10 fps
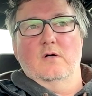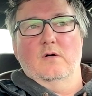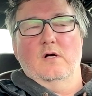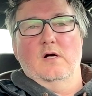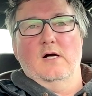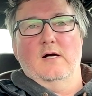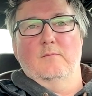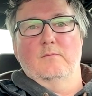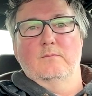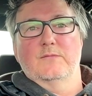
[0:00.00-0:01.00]
So,
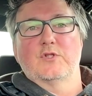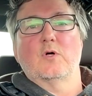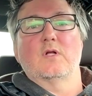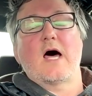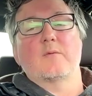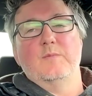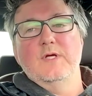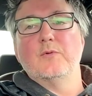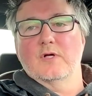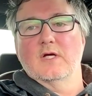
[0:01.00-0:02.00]
so a
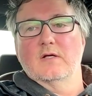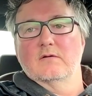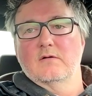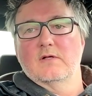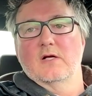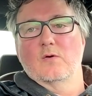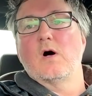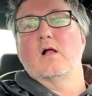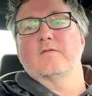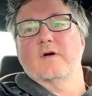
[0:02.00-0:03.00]
lot of people can
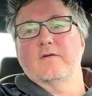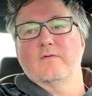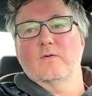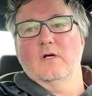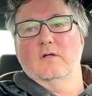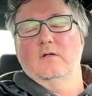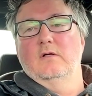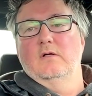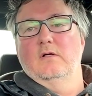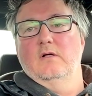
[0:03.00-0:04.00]
qualify for
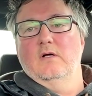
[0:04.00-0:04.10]
it.